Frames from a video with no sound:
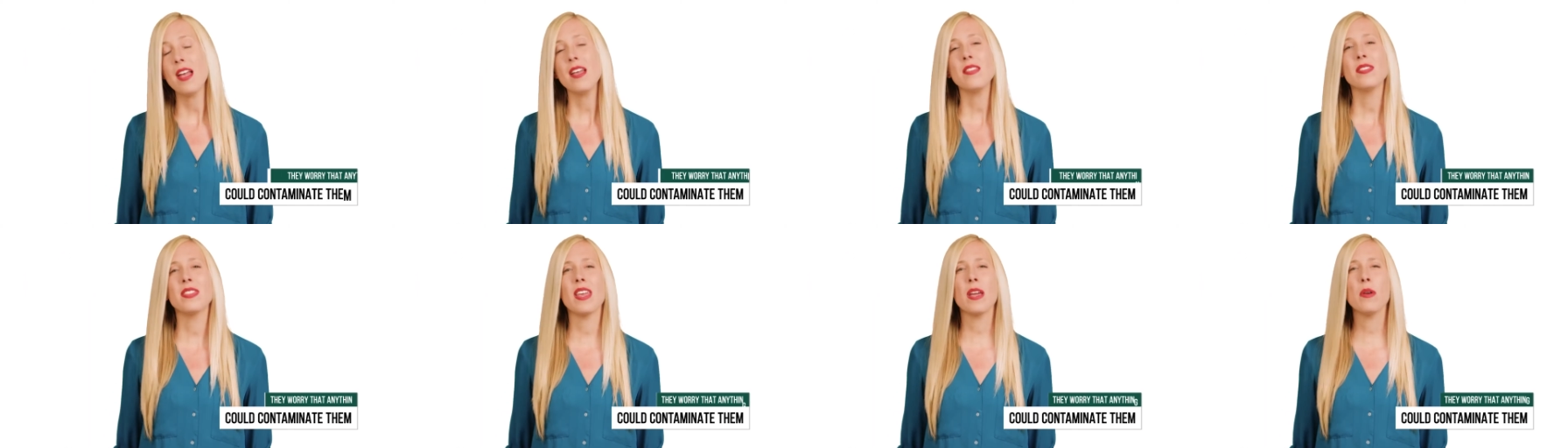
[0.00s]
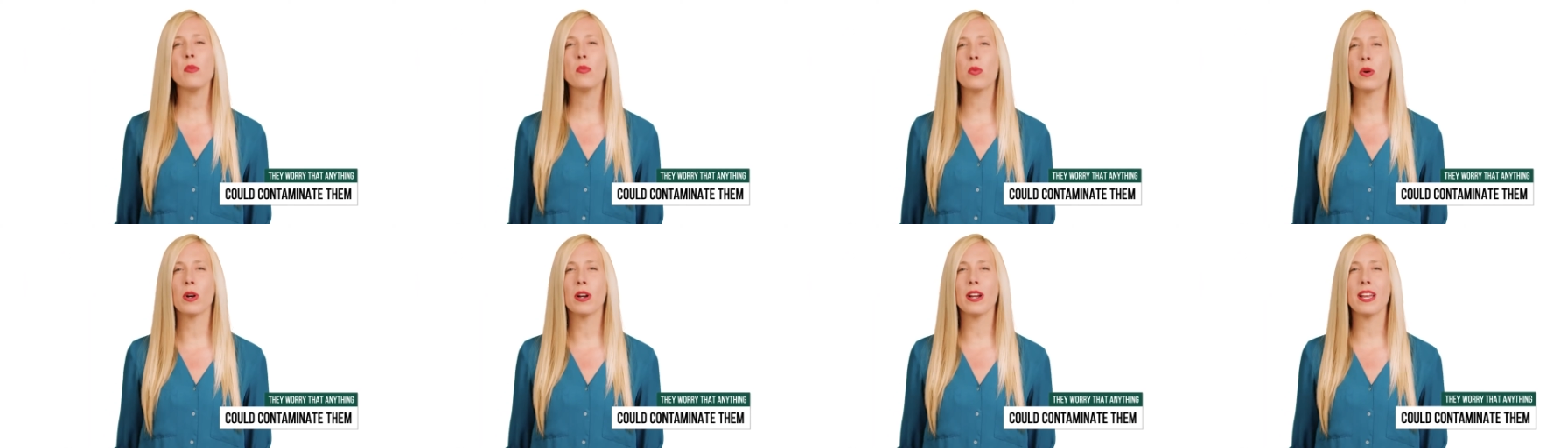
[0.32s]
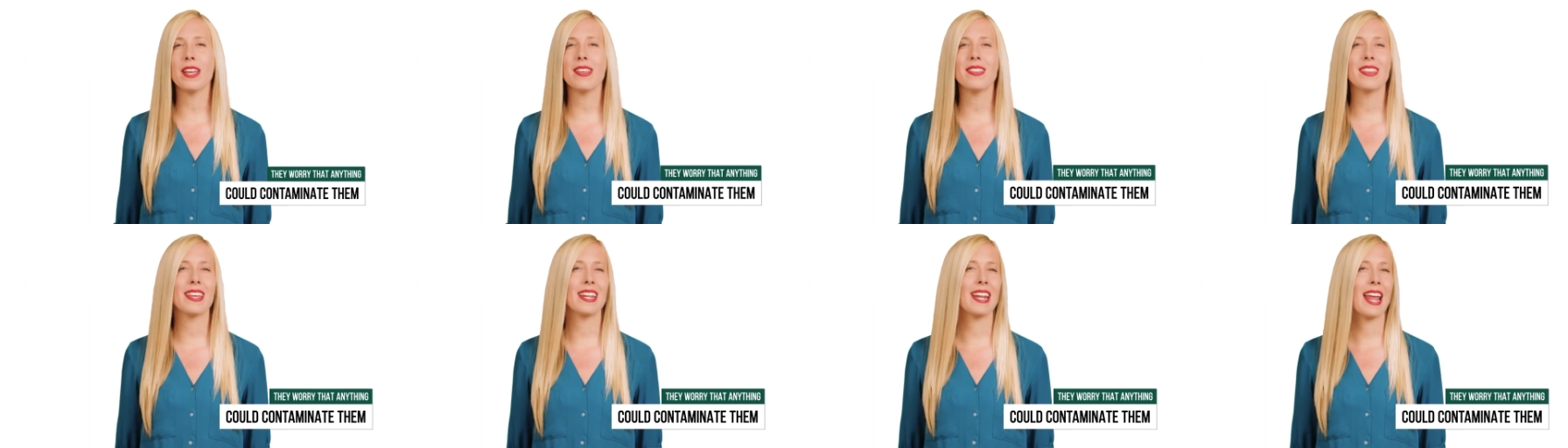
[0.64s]
They
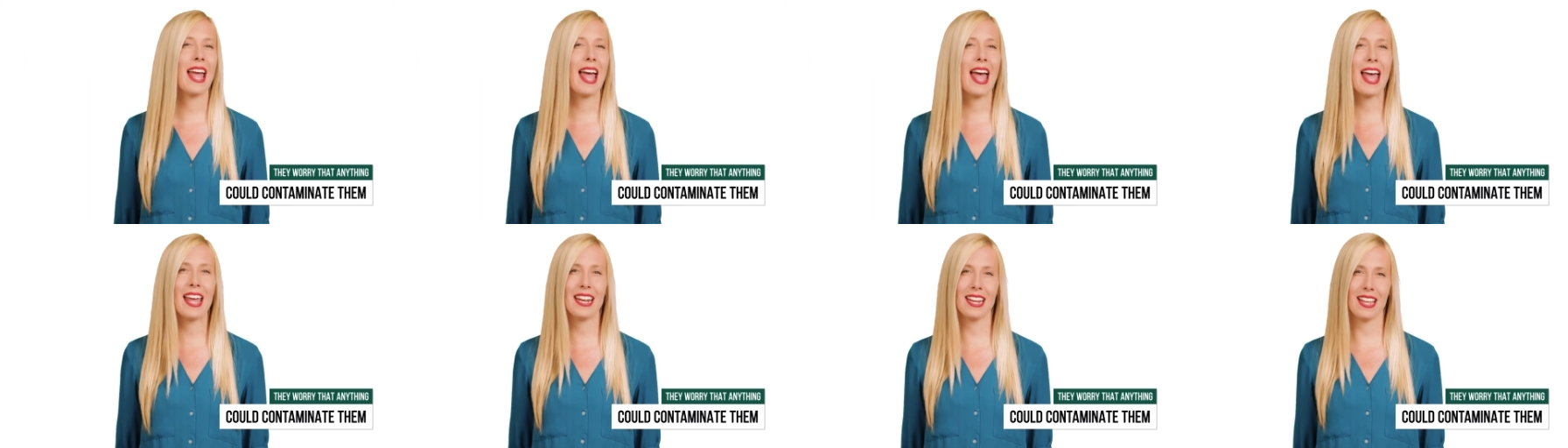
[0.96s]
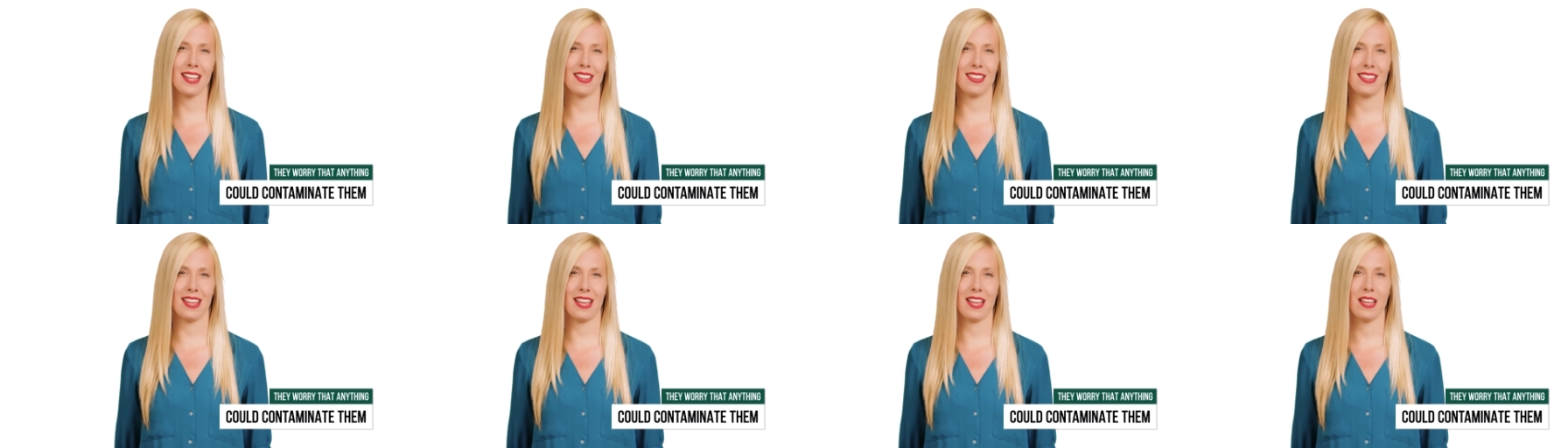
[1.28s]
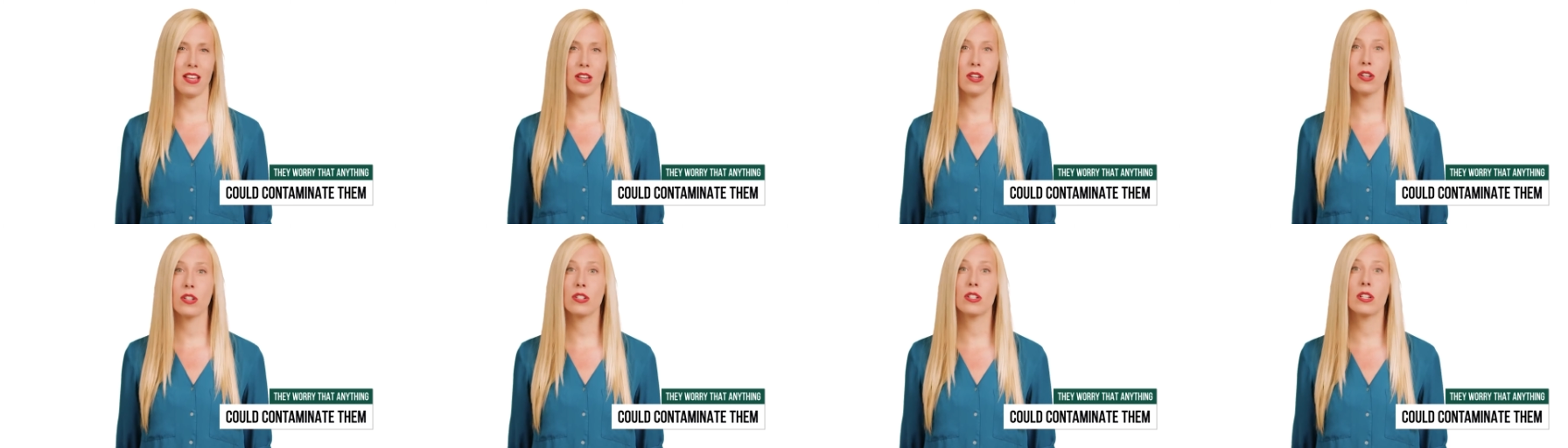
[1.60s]
worry that anything
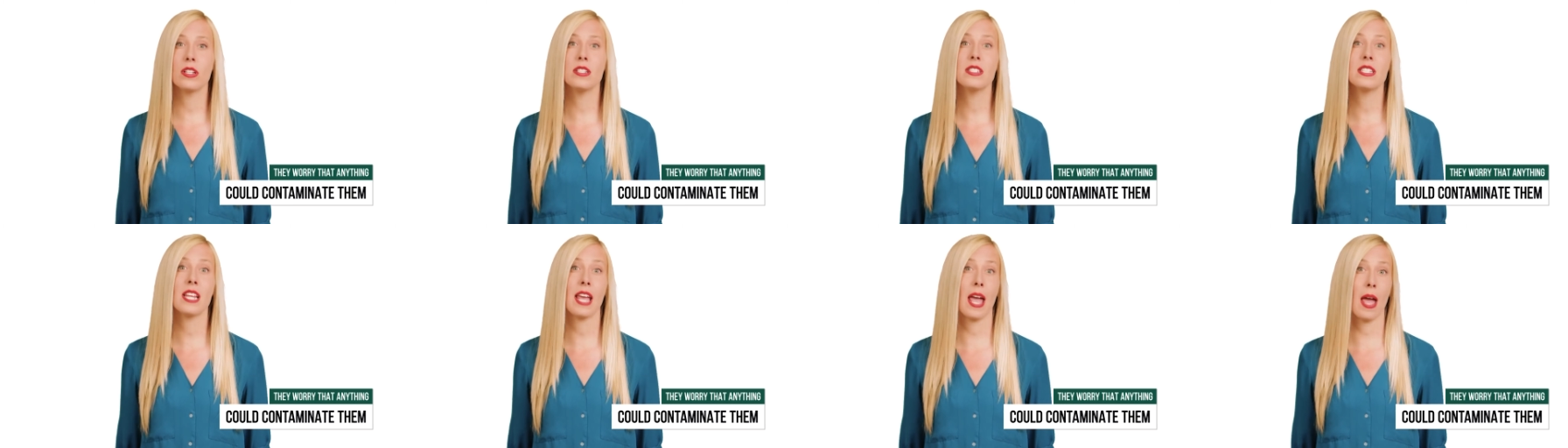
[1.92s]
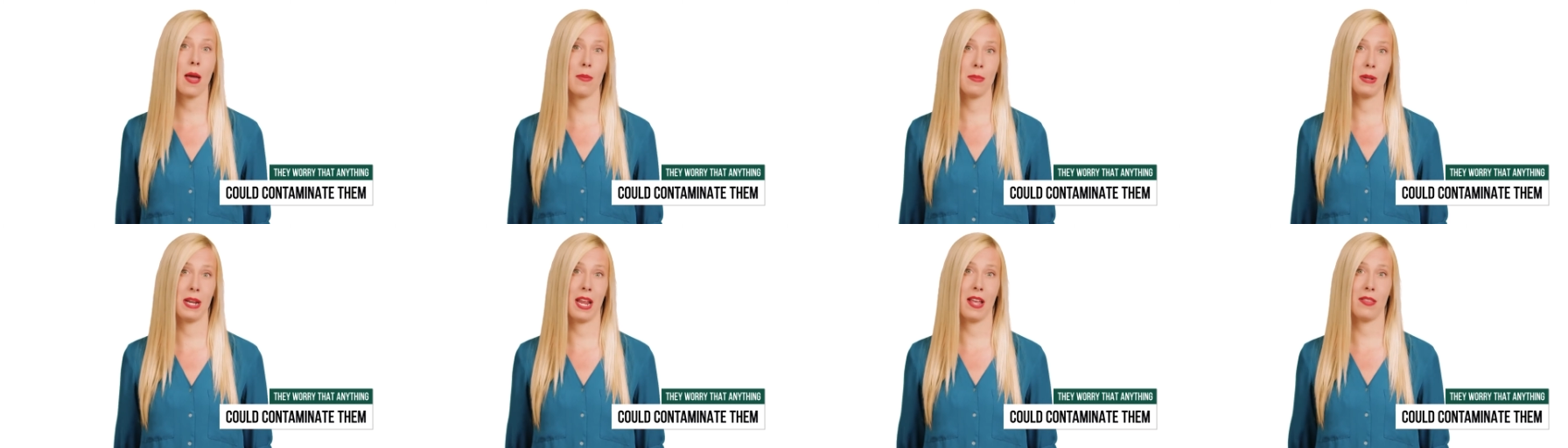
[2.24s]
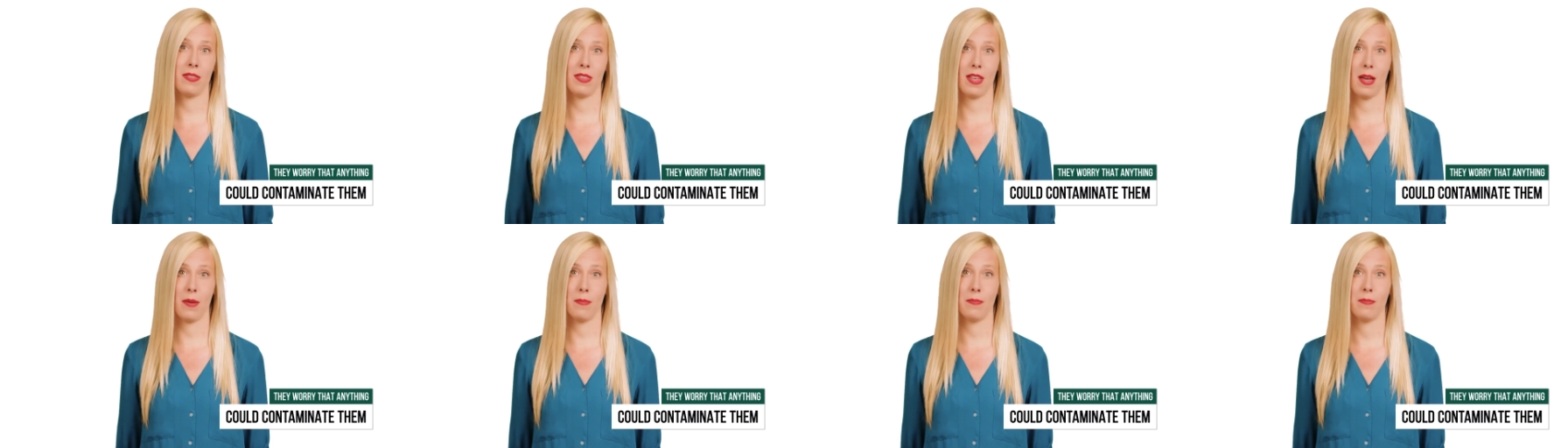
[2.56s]
could
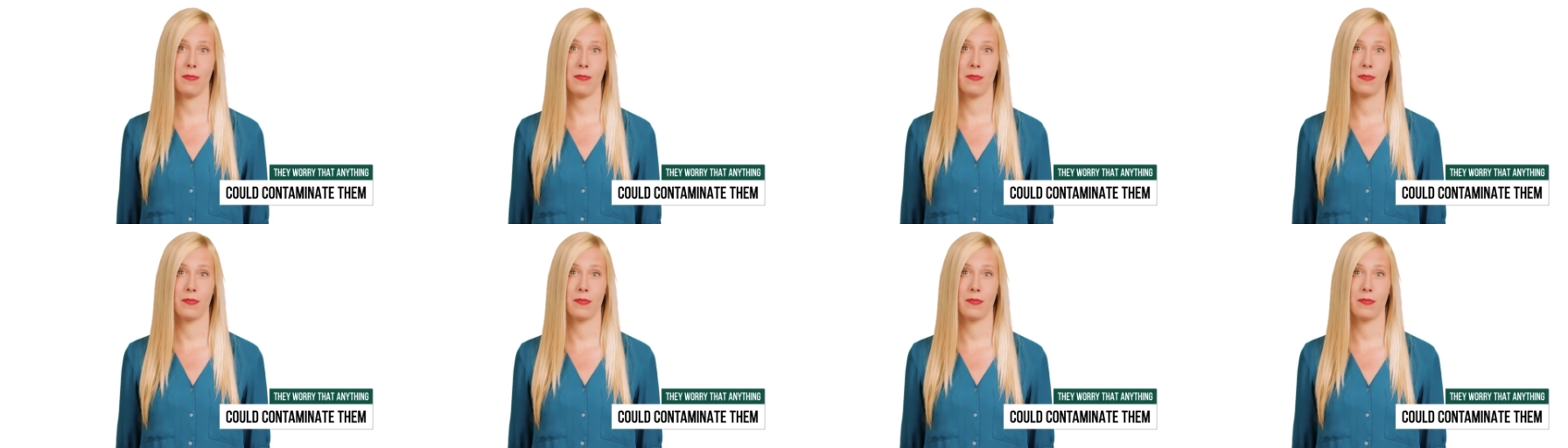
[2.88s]
contaminate them.